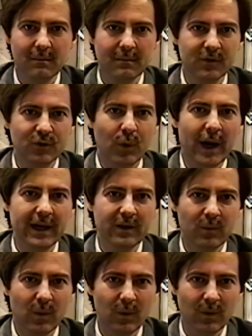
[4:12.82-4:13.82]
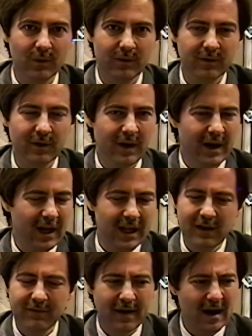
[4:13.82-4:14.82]
trading rules. And
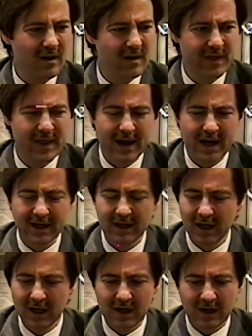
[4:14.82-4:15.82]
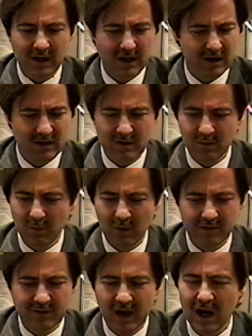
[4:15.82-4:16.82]
they found that it
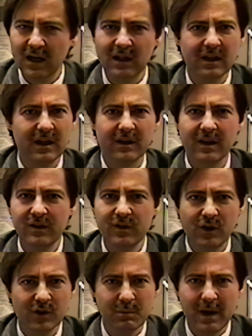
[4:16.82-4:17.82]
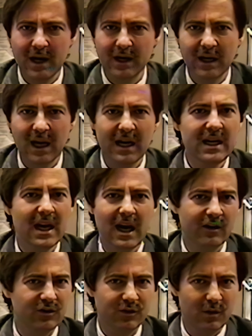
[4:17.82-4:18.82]
was not clear that you could make any
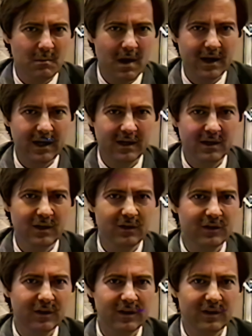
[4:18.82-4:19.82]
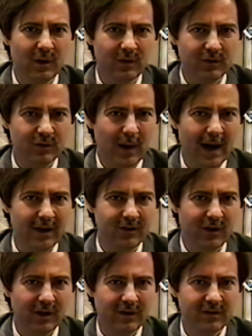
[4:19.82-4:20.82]
extra money using those
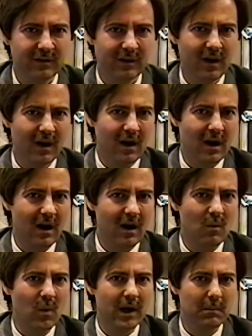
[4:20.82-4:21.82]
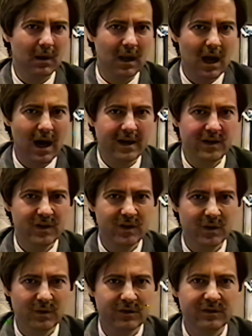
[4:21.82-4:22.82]
strategies when applied
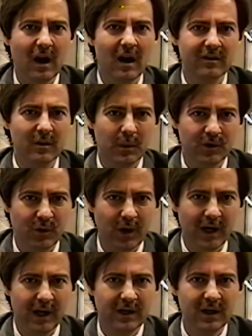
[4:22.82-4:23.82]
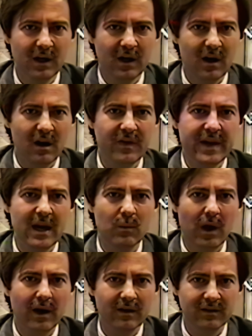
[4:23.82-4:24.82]
to stocks that were traded on the
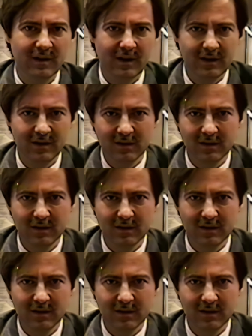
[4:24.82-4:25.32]
NYSE